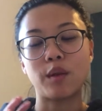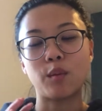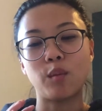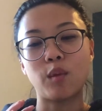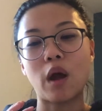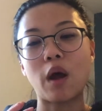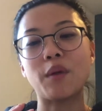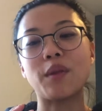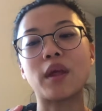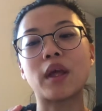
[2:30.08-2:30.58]

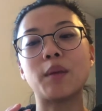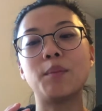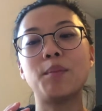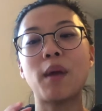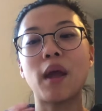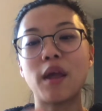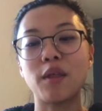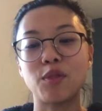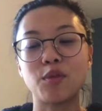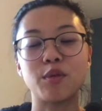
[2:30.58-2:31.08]
how they can
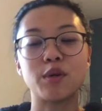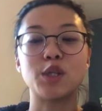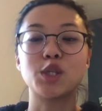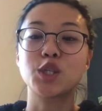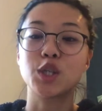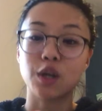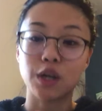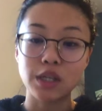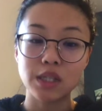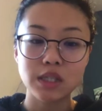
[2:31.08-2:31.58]
pay through
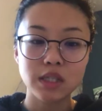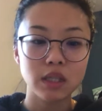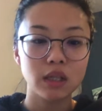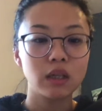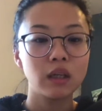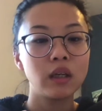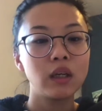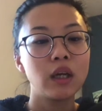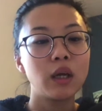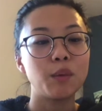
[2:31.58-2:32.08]
insurance.
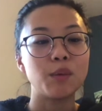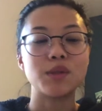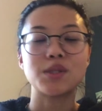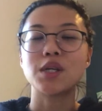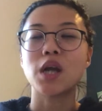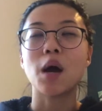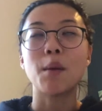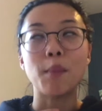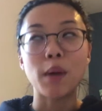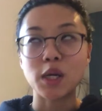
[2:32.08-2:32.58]
It was
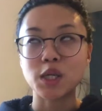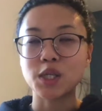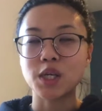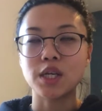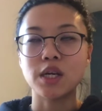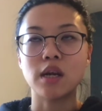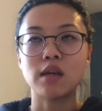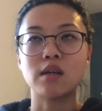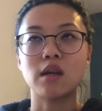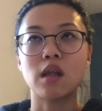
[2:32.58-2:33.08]
not
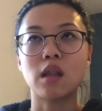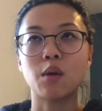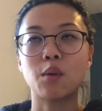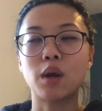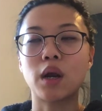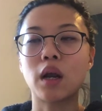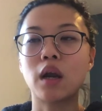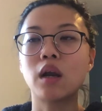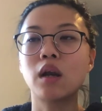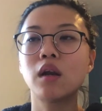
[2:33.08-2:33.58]
mentioned in
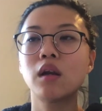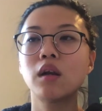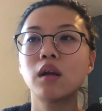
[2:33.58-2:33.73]
Delaware